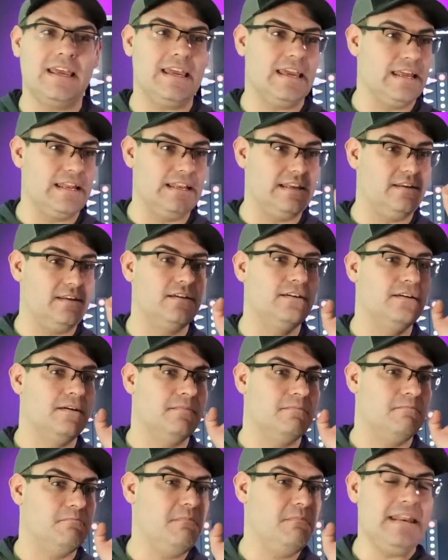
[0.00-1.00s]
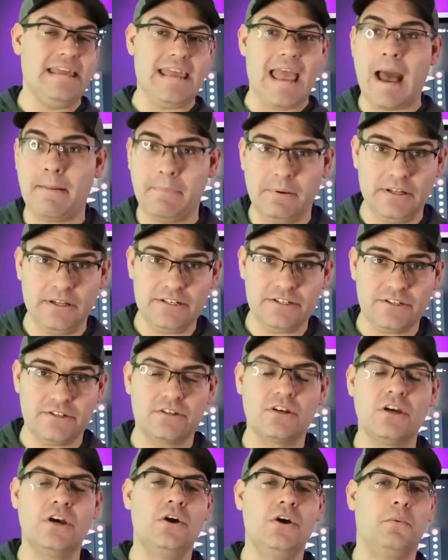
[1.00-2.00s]
in
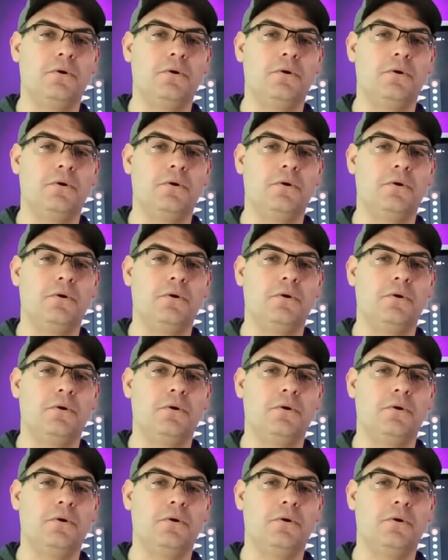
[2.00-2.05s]
Minneapolis,